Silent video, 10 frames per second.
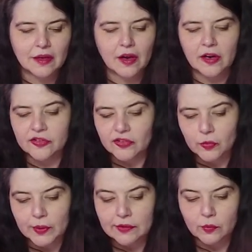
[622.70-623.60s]
are
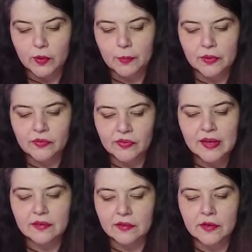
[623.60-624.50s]
street sweepers
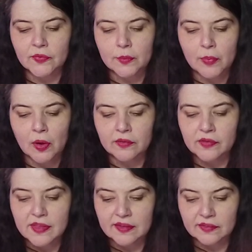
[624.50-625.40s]
sent to different parts
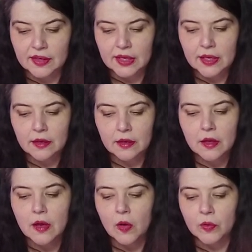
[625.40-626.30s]
of the city,
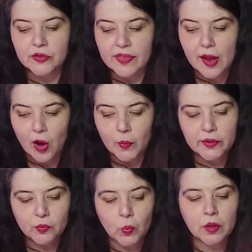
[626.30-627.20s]
or do they
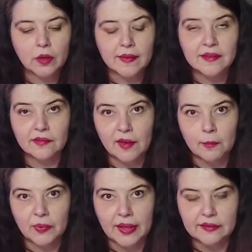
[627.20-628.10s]
always work in the same
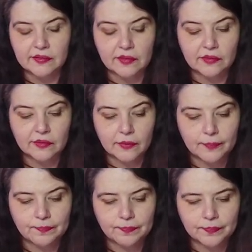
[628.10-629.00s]
places?
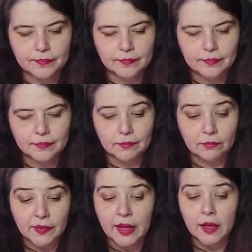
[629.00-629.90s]

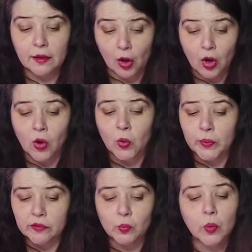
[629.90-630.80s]
They
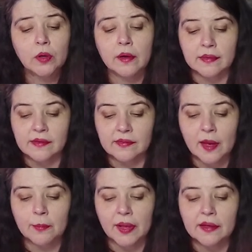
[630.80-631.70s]
always work in the
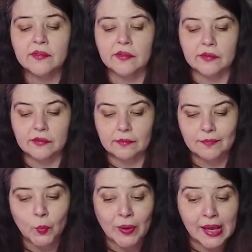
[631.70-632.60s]
same places,
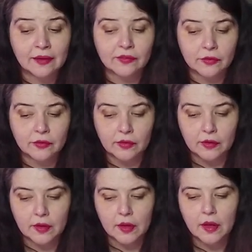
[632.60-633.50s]
we answered,
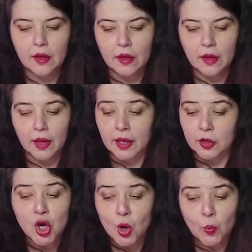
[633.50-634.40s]
and
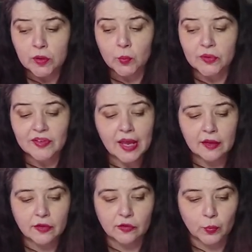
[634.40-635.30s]
no one will take
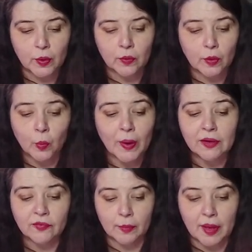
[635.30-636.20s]
this road away
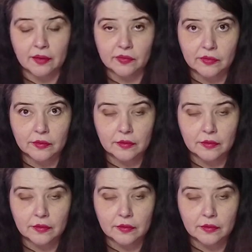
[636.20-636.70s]
from us.